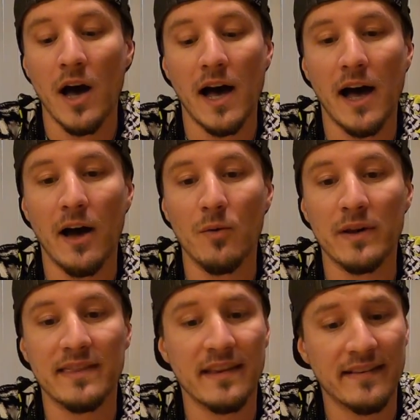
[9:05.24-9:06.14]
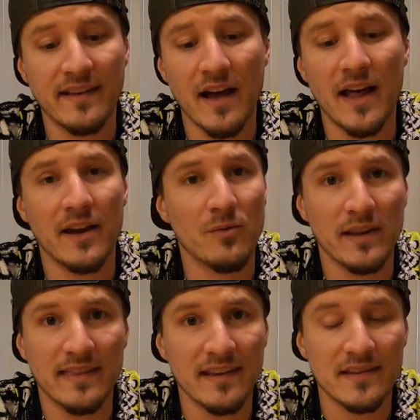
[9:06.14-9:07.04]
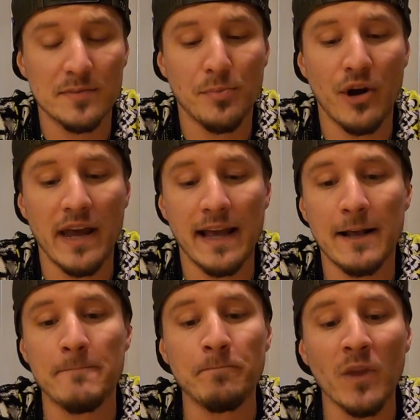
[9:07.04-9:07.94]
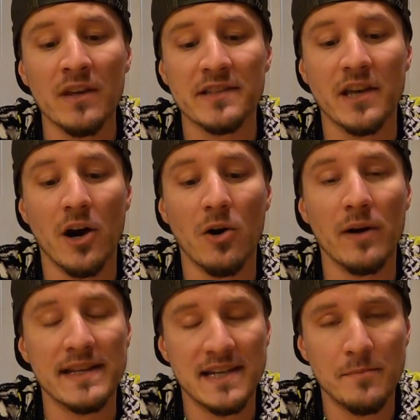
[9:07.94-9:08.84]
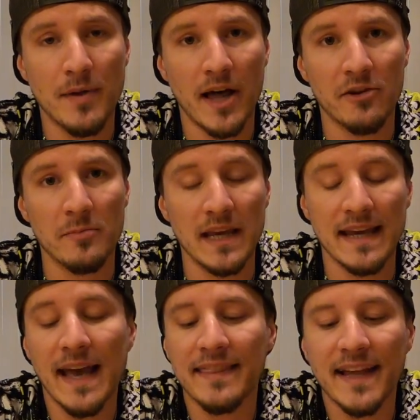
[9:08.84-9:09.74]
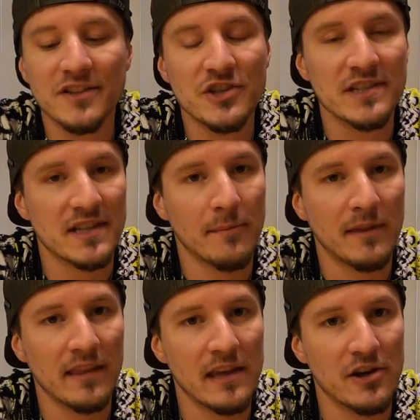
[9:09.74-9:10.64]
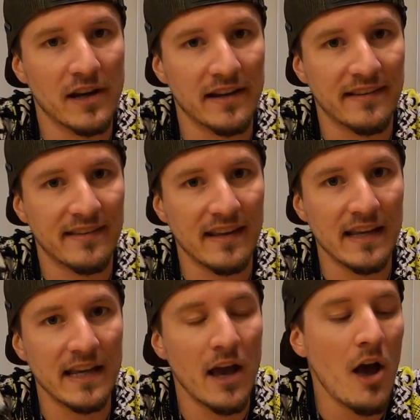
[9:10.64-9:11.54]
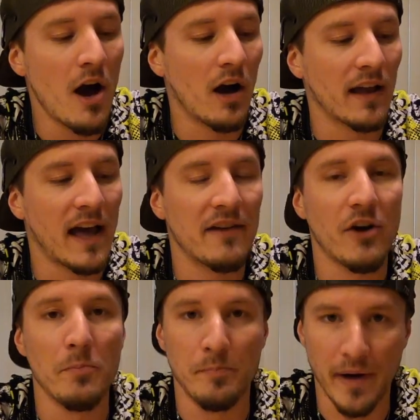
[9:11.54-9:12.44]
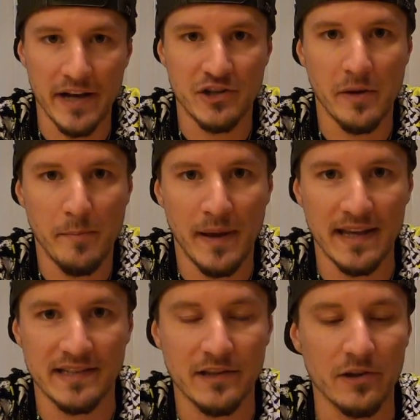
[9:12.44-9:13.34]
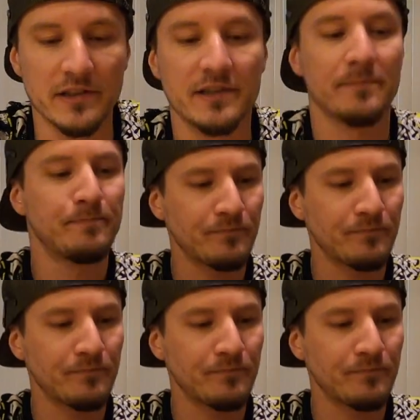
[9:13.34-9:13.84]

with this gun, with this spring, so it didn't bother me. And that's just something that you're gonna see on kind of our budget pistols.